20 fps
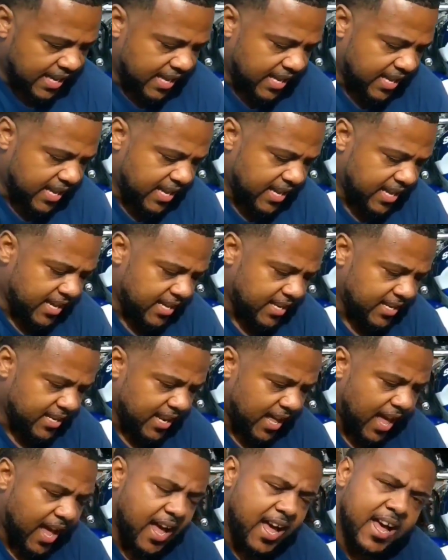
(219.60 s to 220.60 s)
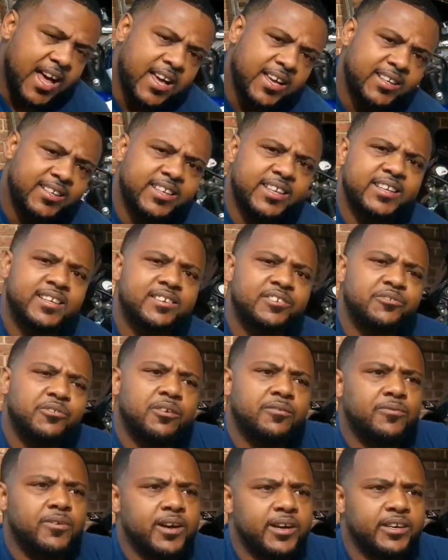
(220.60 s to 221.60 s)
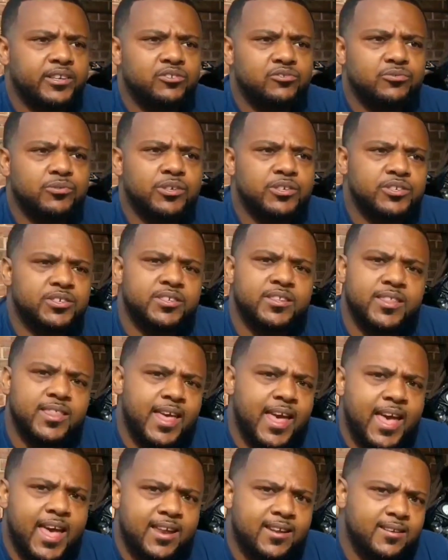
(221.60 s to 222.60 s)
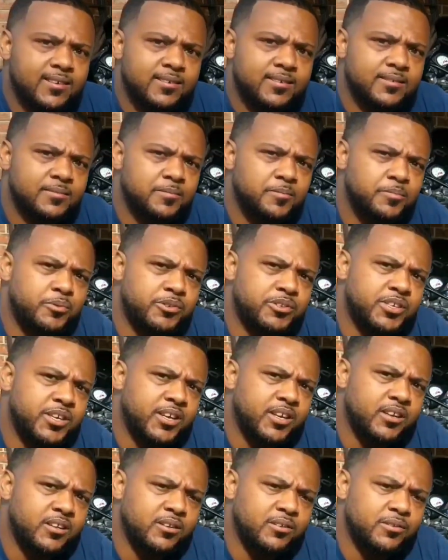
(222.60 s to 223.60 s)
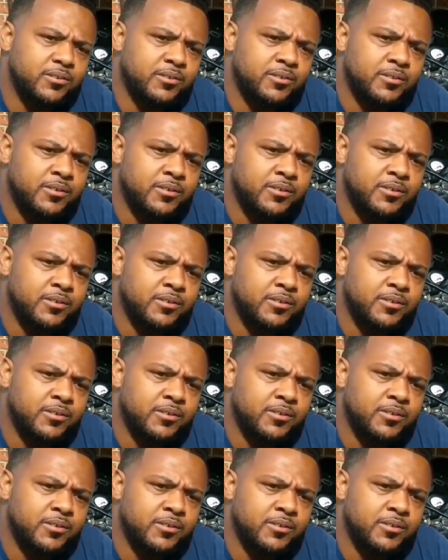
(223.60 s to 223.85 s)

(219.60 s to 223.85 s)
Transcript: And I didn't know if I could trust that particular